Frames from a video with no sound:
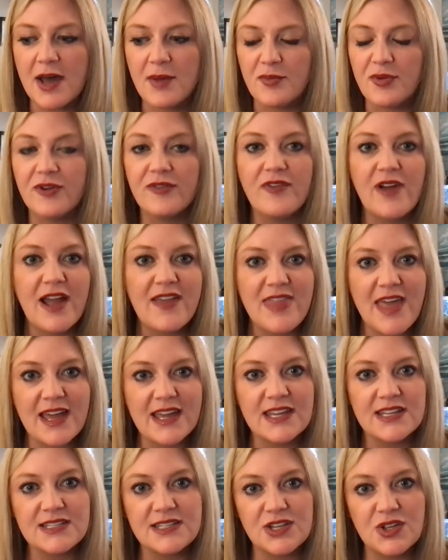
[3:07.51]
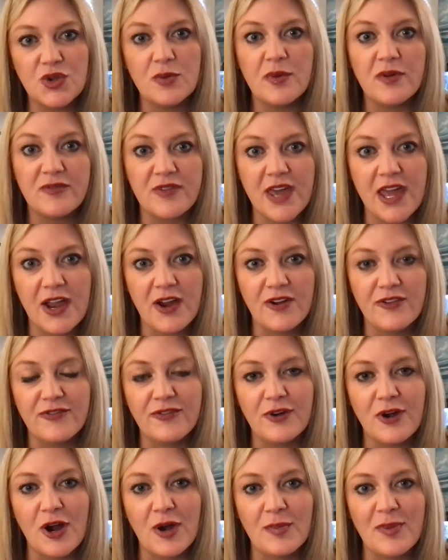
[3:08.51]
provide that continuum of care
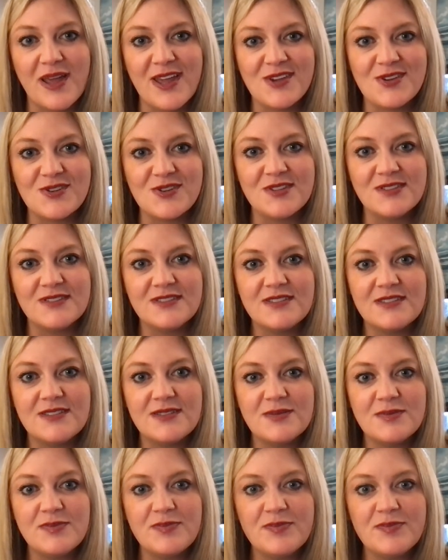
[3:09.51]
for our patients.